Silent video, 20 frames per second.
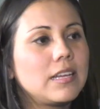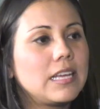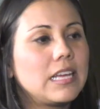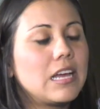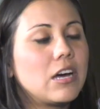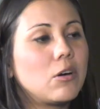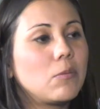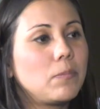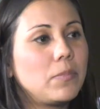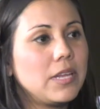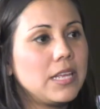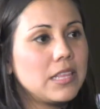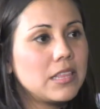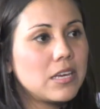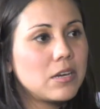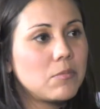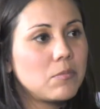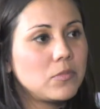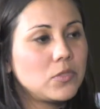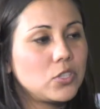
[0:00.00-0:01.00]
helping
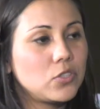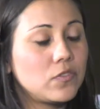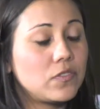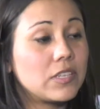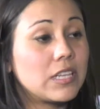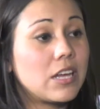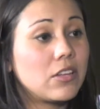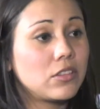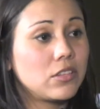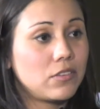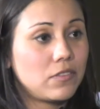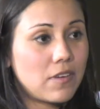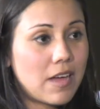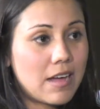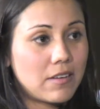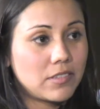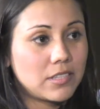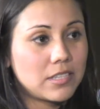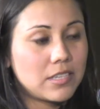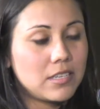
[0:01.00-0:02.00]
them to fill out the
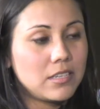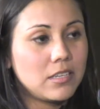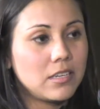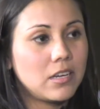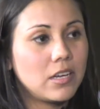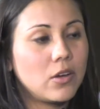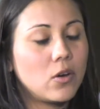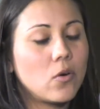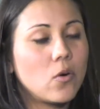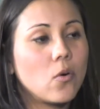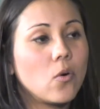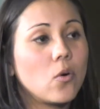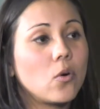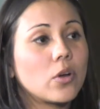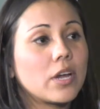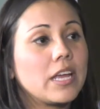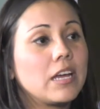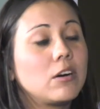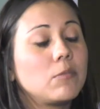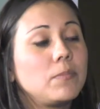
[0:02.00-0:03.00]
FAFSA
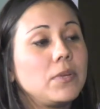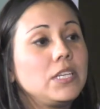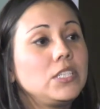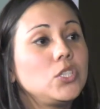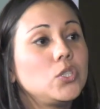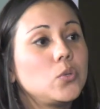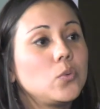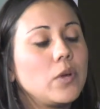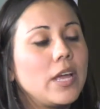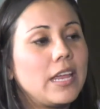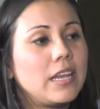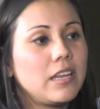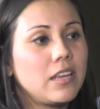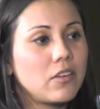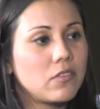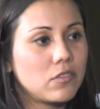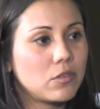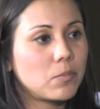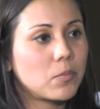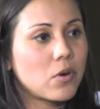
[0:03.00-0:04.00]
or helping do any
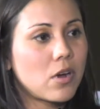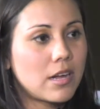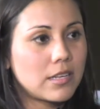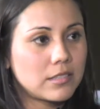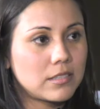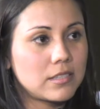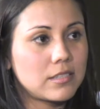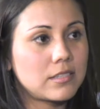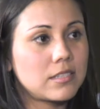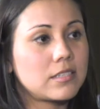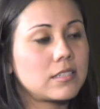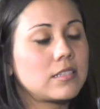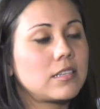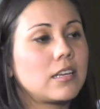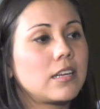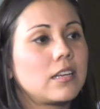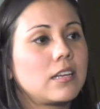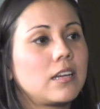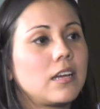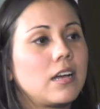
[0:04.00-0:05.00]
of the processes
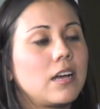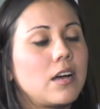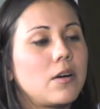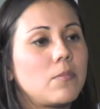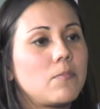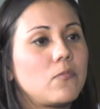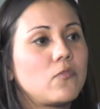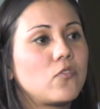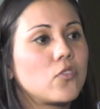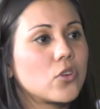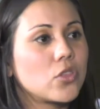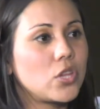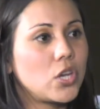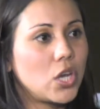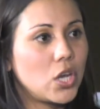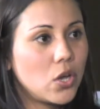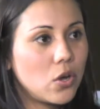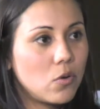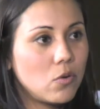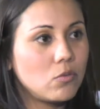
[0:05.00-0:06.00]
like for the
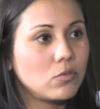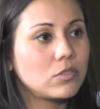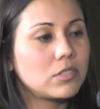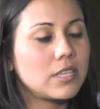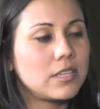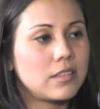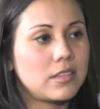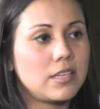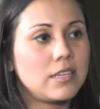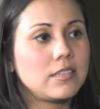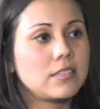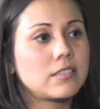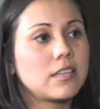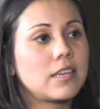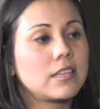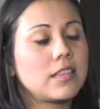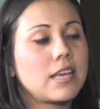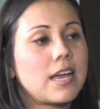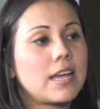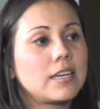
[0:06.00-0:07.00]
loans and things
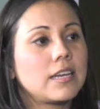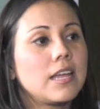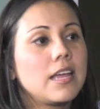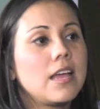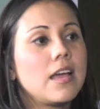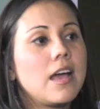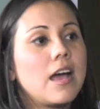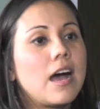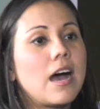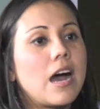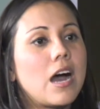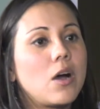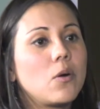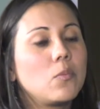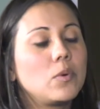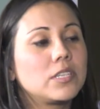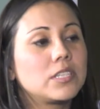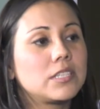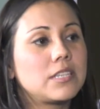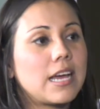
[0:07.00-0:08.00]
like that,
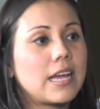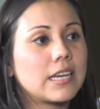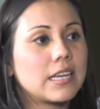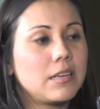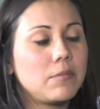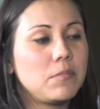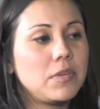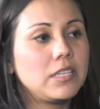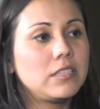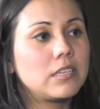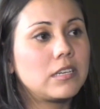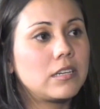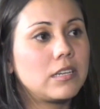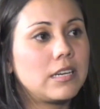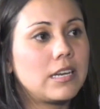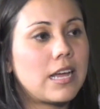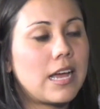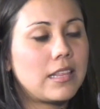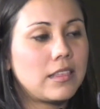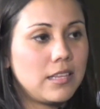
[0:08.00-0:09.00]
which that can be
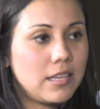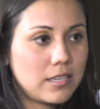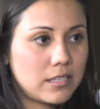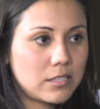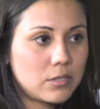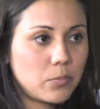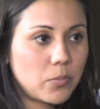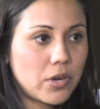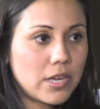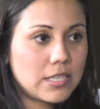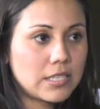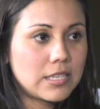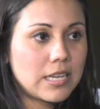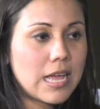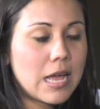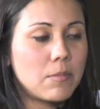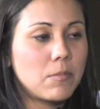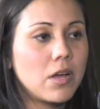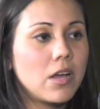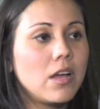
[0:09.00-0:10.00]
done at the Express
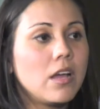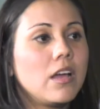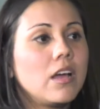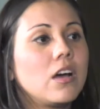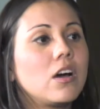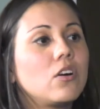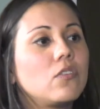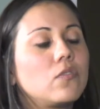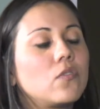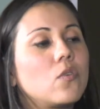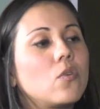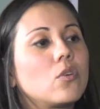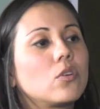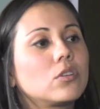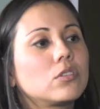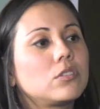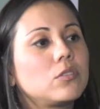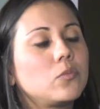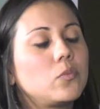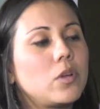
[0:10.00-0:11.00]
Lab. Of
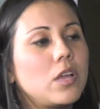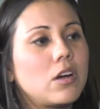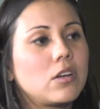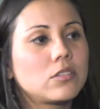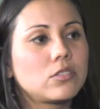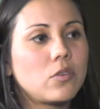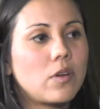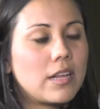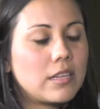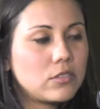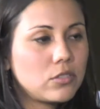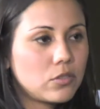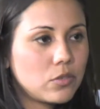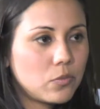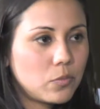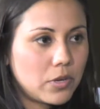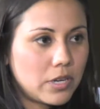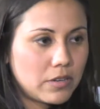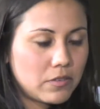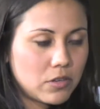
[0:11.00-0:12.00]
course, we also
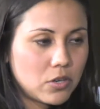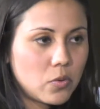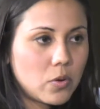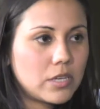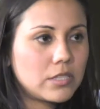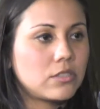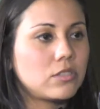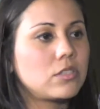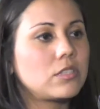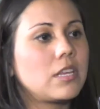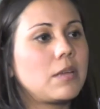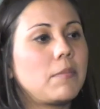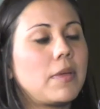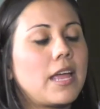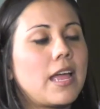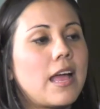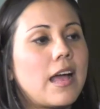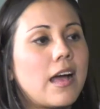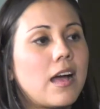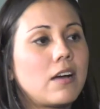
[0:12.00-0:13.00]
answer whatever questions they may
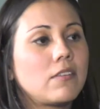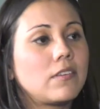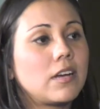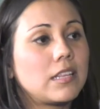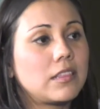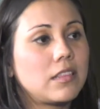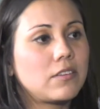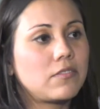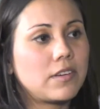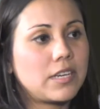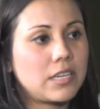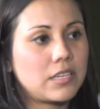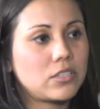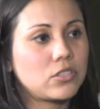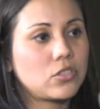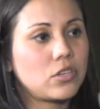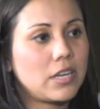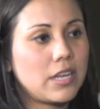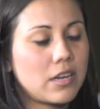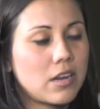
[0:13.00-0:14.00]
have at the
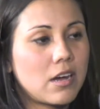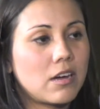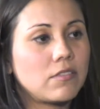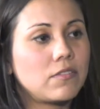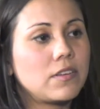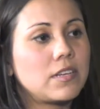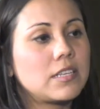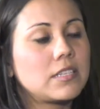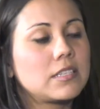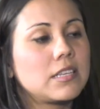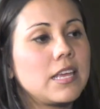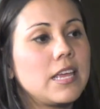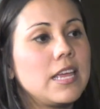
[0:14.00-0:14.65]
financial aid office,